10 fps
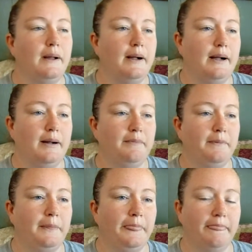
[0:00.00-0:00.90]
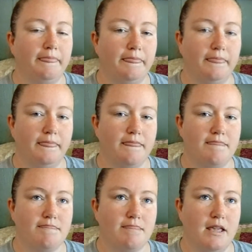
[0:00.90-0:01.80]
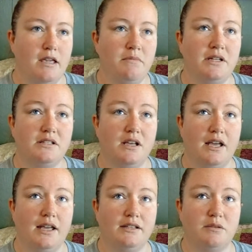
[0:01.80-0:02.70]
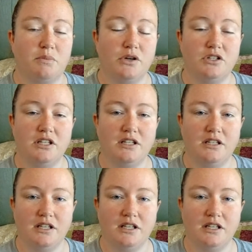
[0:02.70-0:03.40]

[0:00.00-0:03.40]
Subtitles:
Him as a person,